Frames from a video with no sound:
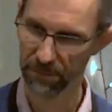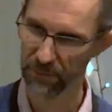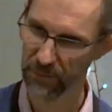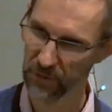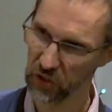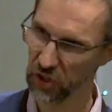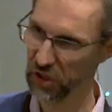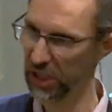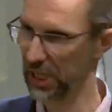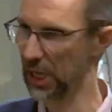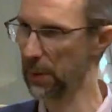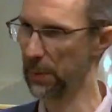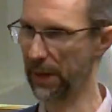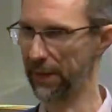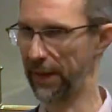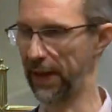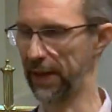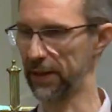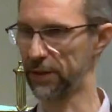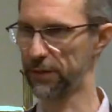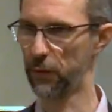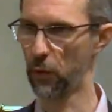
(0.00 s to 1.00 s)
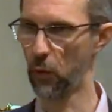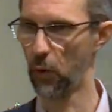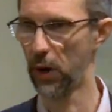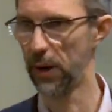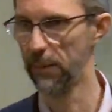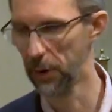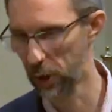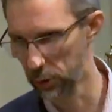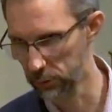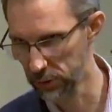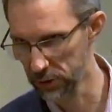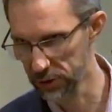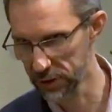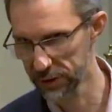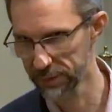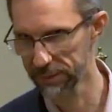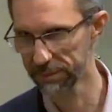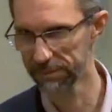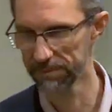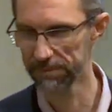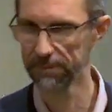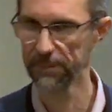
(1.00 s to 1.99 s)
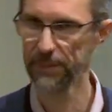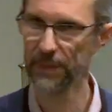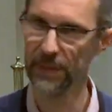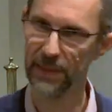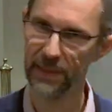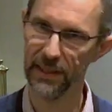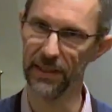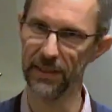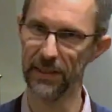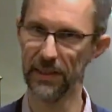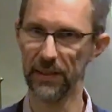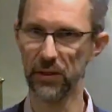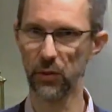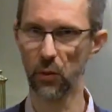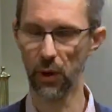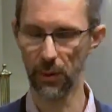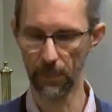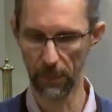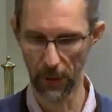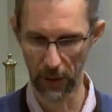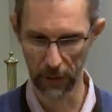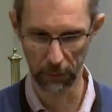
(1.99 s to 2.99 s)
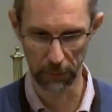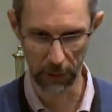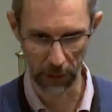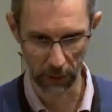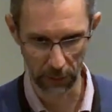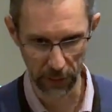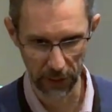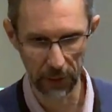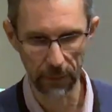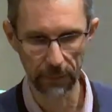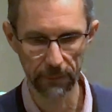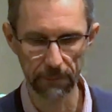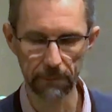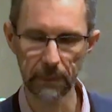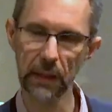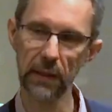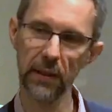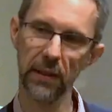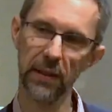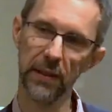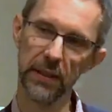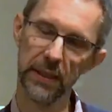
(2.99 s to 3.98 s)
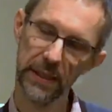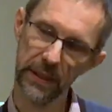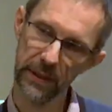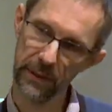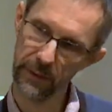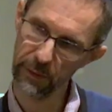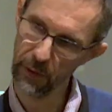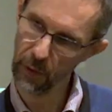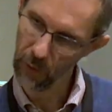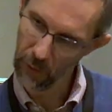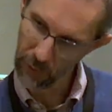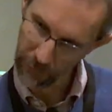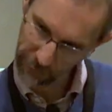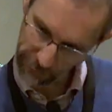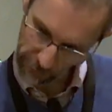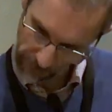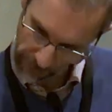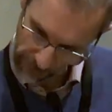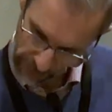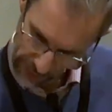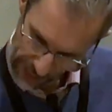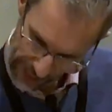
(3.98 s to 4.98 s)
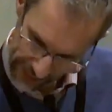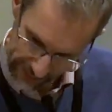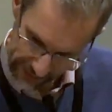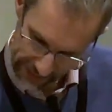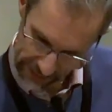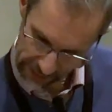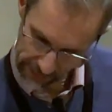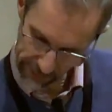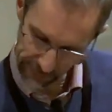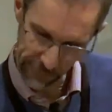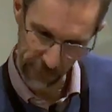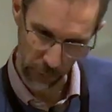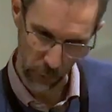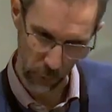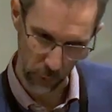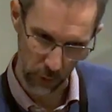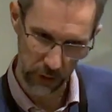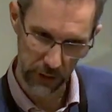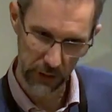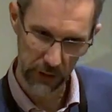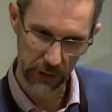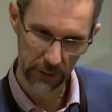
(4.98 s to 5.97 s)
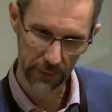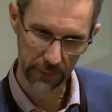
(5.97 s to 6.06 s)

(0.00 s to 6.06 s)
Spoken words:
Just think about that for a moment. It is quite mind-blowing. From that day forward,